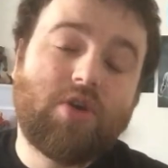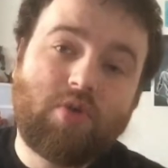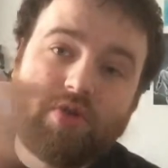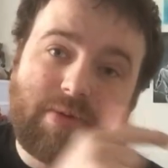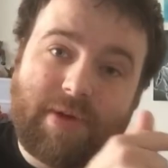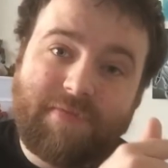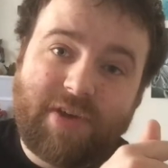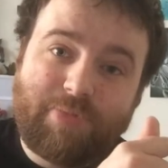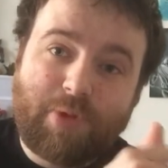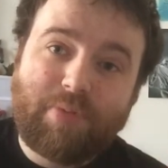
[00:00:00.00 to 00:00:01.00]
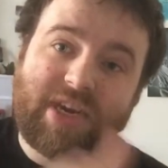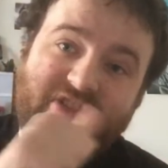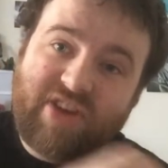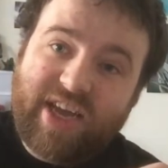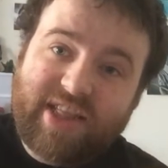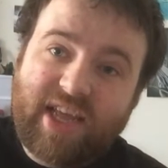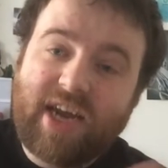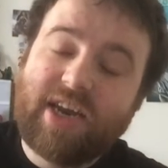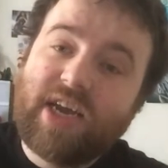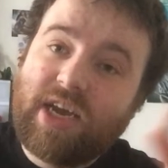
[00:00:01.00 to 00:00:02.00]
go to my Facebook page, like
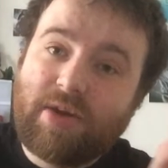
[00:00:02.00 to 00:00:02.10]
that,